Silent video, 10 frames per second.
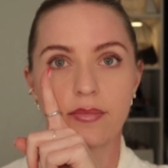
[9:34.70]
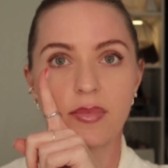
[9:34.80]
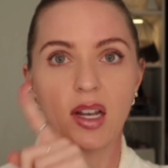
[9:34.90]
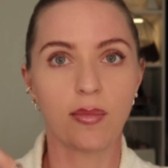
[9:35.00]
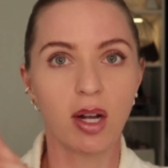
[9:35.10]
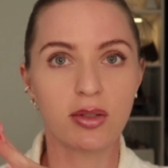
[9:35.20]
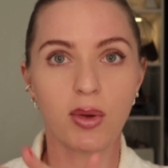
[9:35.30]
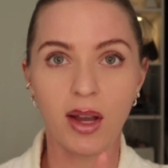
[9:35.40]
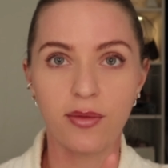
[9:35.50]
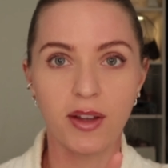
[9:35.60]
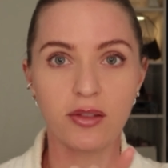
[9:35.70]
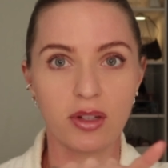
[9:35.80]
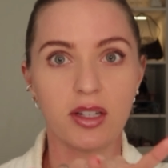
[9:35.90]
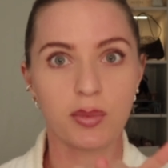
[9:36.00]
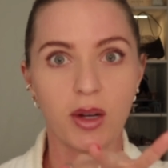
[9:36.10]
And I'm not doing a
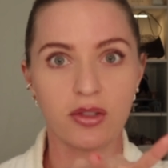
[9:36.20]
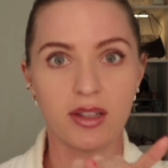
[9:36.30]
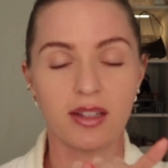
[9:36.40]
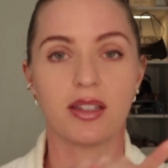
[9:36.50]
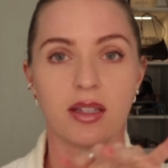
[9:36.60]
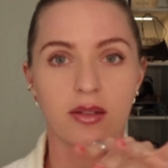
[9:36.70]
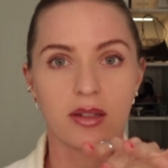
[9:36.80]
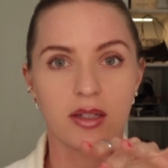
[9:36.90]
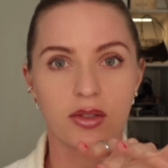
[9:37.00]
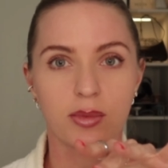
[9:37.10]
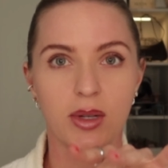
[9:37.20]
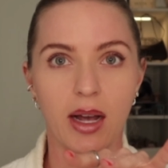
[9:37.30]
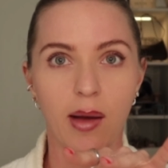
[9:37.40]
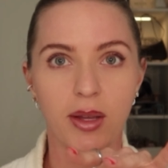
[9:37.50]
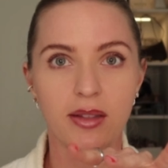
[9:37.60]
facial expression. That's literally just what
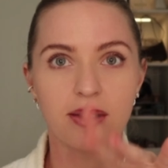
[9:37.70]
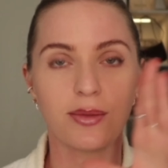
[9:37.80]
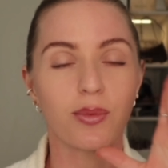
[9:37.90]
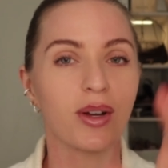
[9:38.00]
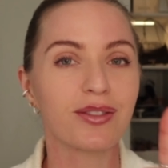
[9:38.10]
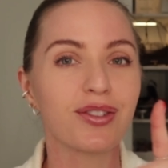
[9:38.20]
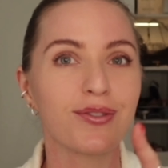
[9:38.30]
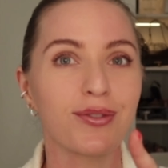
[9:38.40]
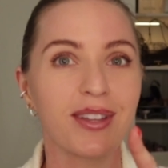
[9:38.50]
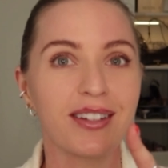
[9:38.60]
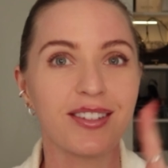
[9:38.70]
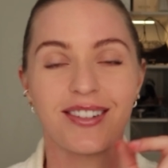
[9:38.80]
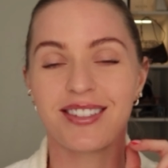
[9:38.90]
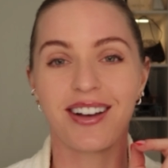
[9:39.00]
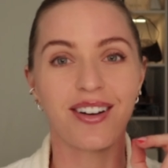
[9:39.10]
happens. Once you do that to
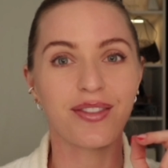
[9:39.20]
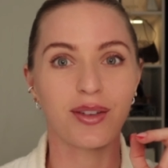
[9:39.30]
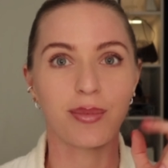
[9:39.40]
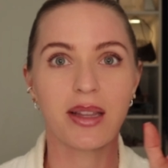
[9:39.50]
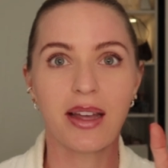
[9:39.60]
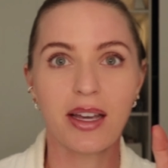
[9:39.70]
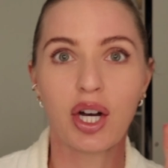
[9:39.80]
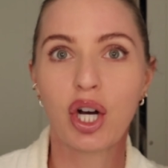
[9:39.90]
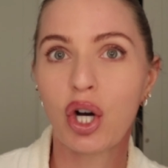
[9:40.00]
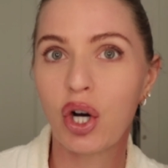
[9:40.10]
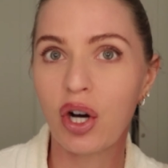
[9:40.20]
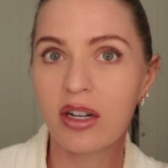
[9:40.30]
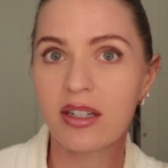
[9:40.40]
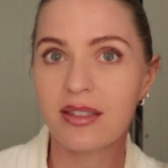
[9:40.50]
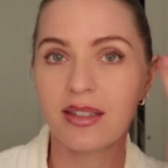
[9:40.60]
yourself, you'll be like
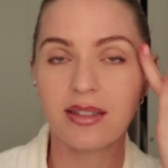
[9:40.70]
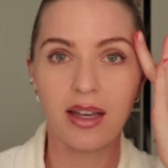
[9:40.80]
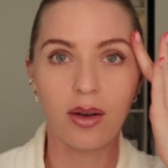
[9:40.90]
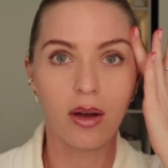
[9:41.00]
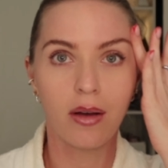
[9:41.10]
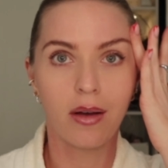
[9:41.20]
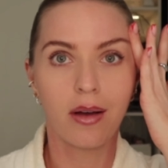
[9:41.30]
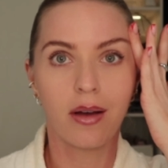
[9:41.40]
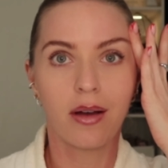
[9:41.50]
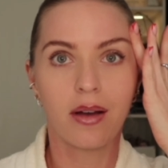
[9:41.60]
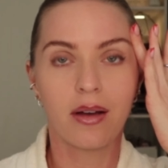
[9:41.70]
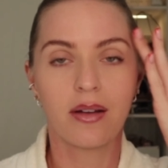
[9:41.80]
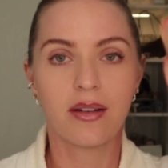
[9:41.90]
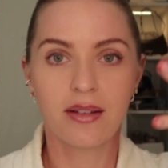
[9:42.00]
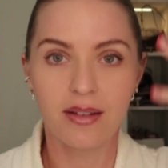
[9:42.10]
hooked because it's like,
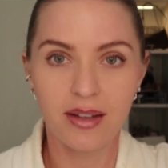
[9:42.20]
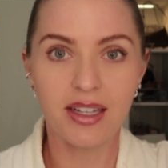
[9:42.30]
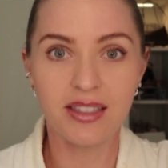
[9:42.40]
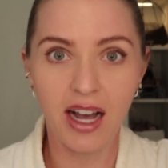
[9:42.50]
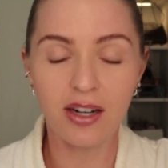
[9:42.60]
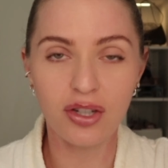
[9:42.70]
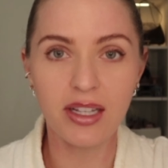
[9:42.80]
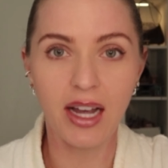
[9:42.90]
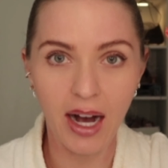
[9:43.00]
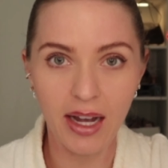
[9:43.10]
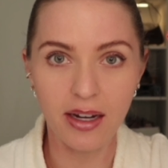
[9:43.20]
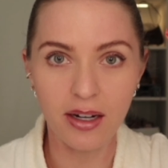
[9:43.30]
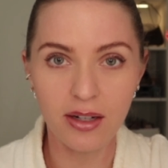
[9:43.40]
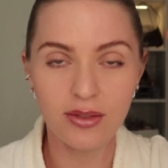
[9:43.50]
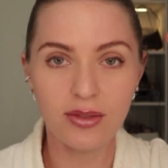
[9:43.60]
it's actually higher.